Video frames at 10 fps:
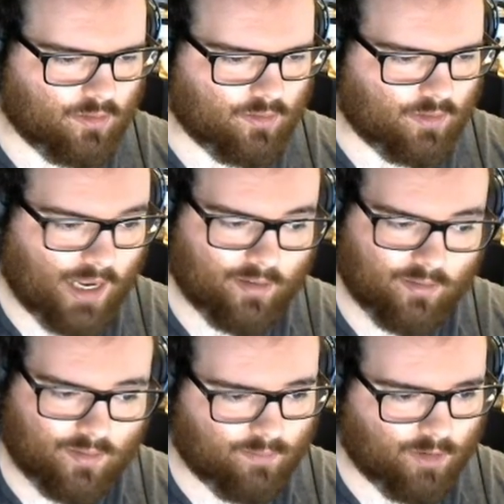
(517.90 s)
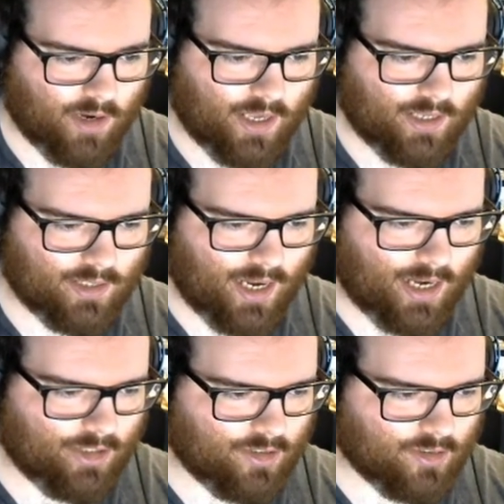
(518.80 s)
And quite easily,
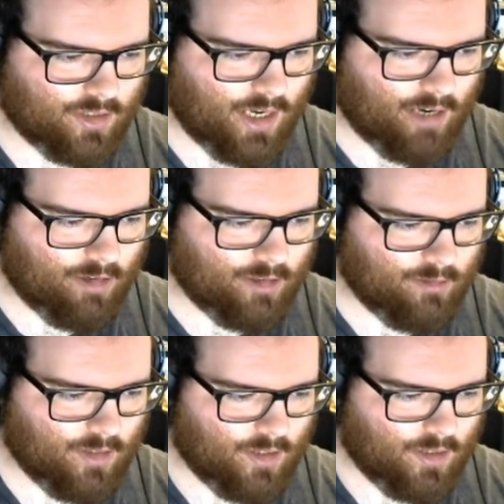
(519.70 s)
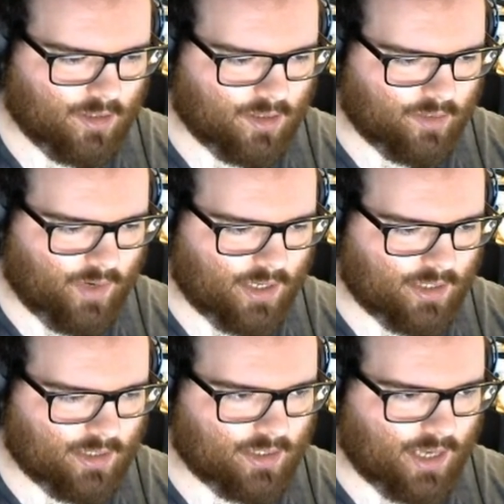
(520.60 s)
h is just 0. So then this
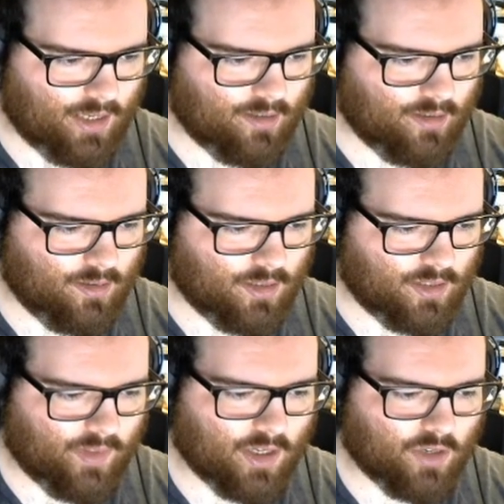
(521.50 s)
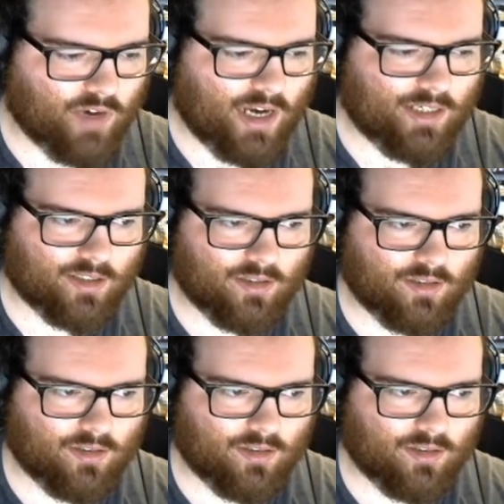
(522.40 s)
is 8. So then the gradient